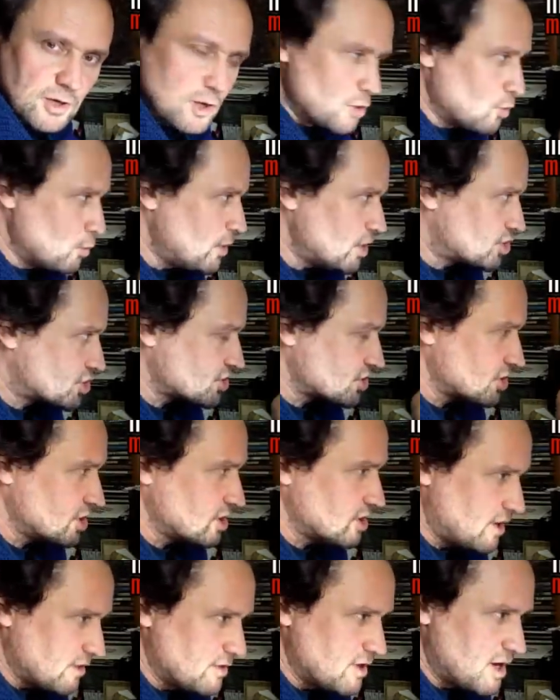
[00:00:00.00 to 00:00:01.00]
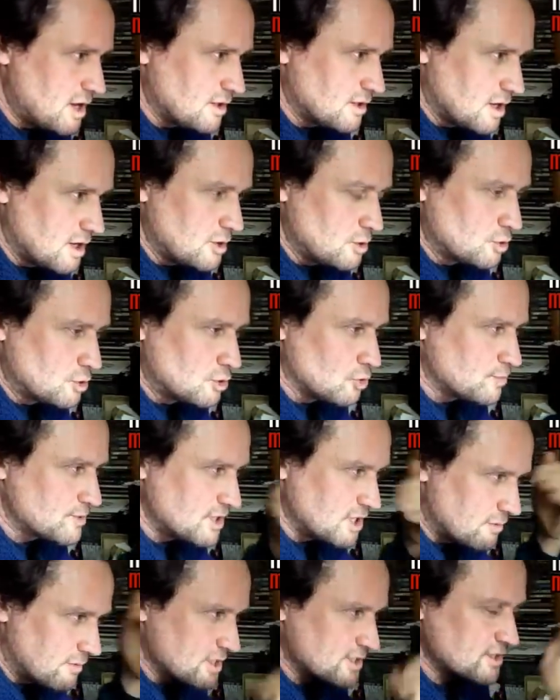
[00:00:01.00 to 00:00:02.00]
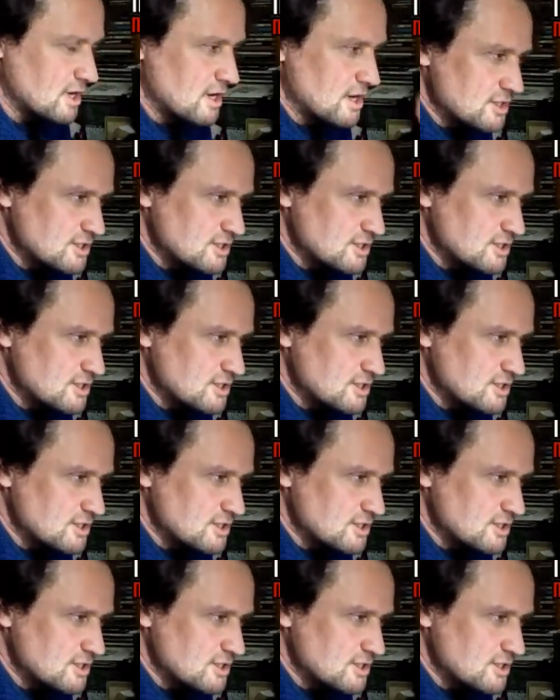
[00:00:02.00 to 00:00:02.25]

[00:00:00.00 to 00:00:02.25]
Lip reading: which and then YouTube servers